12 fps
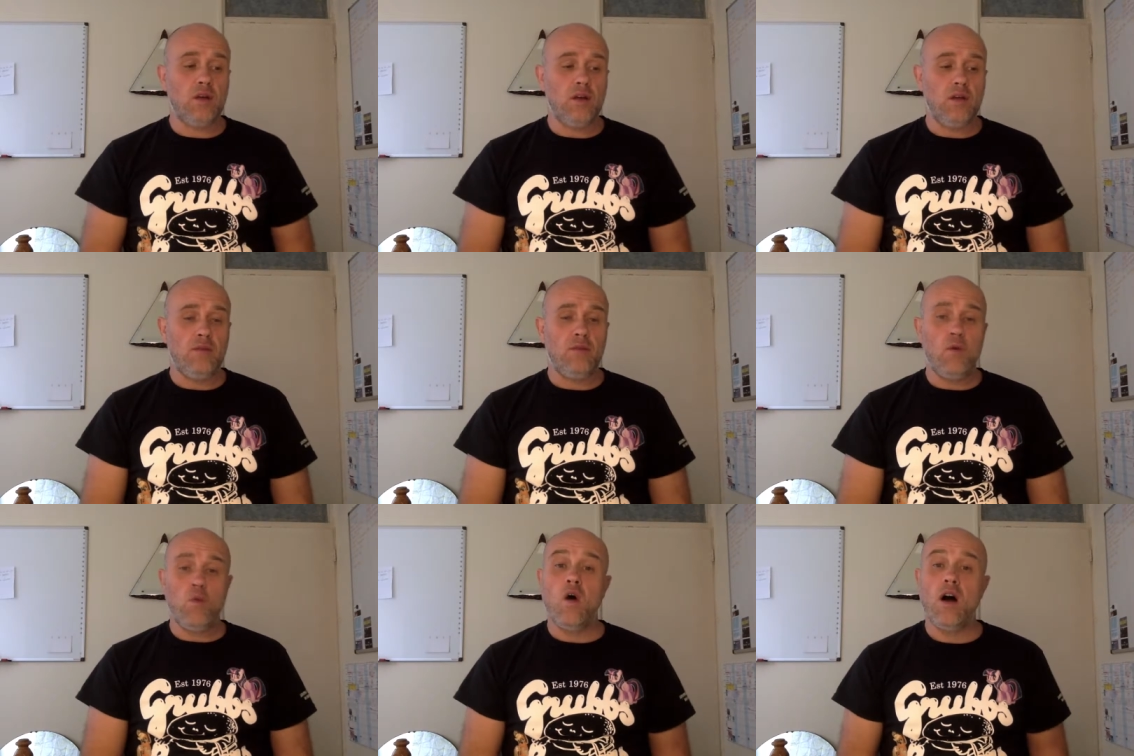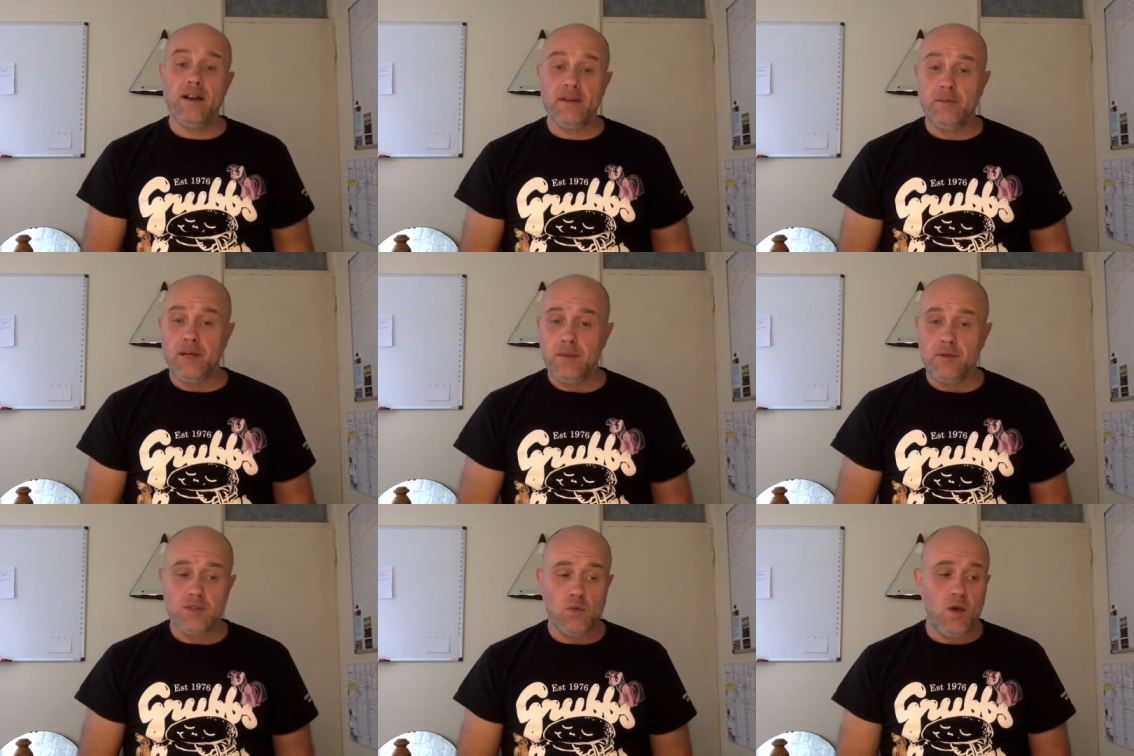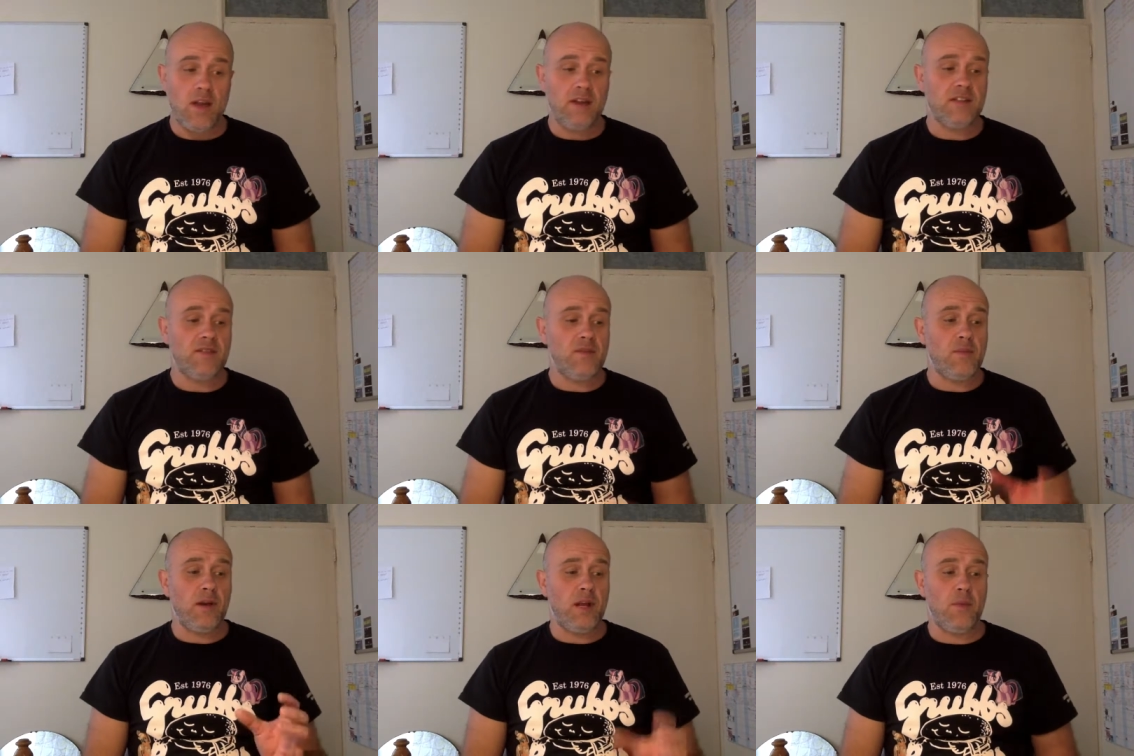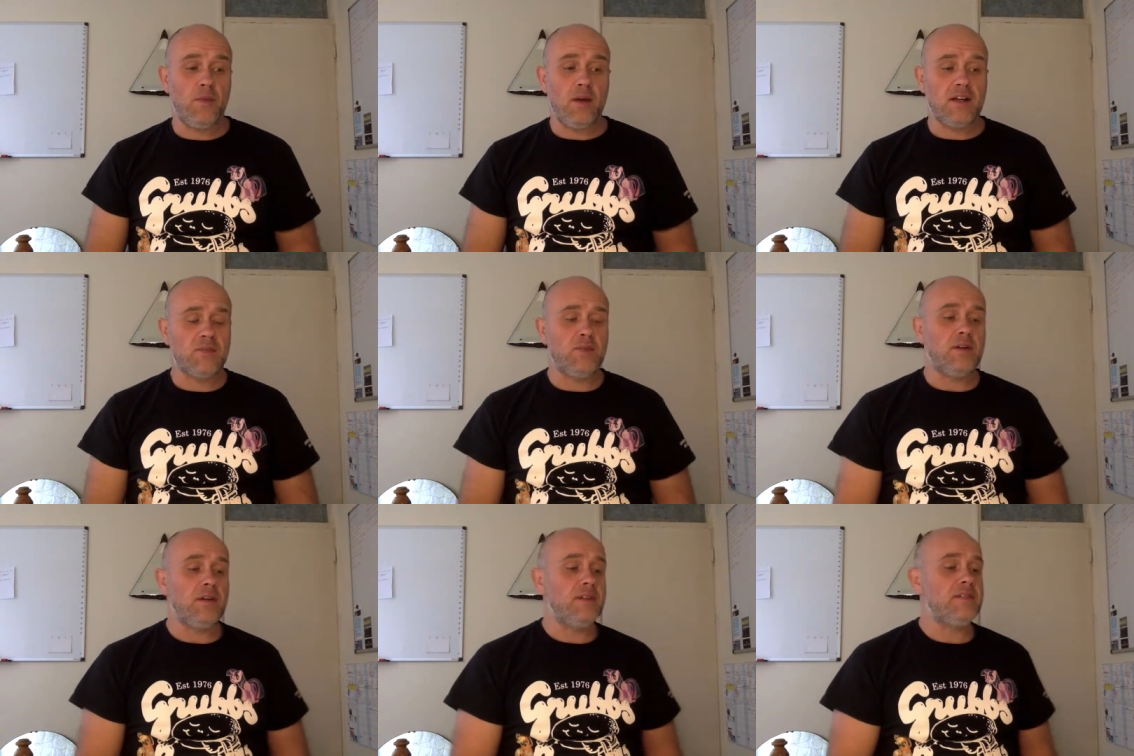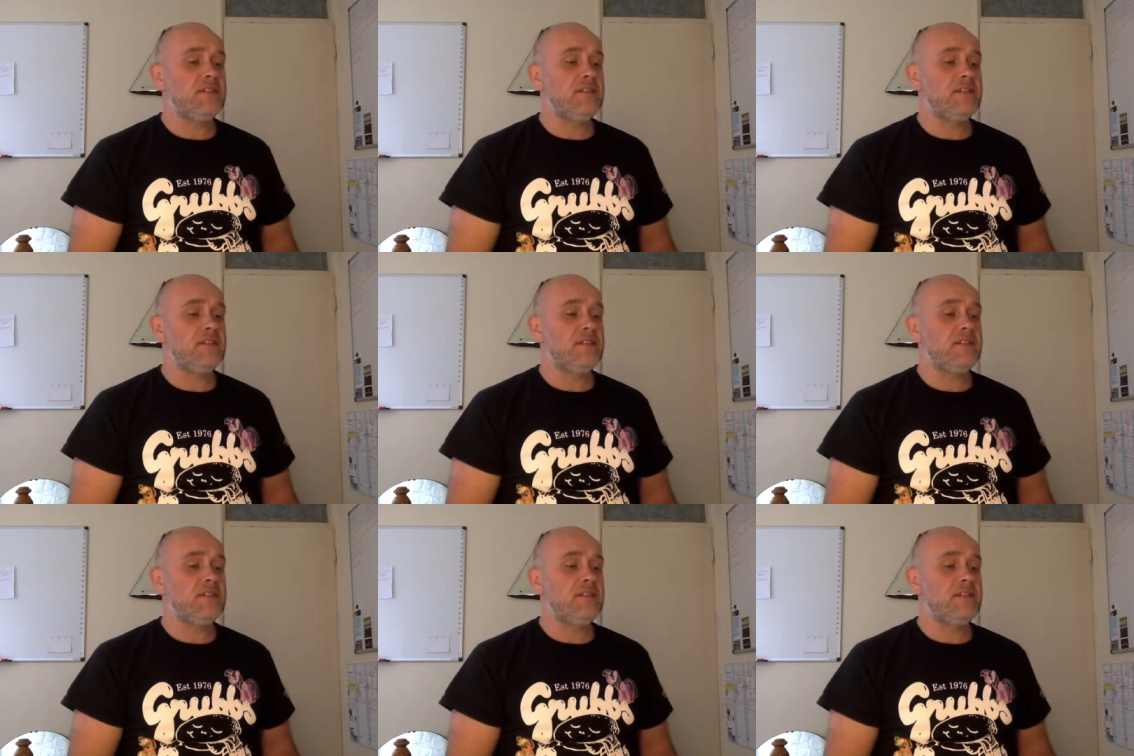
um, widen people's awareness of the bonobo experience.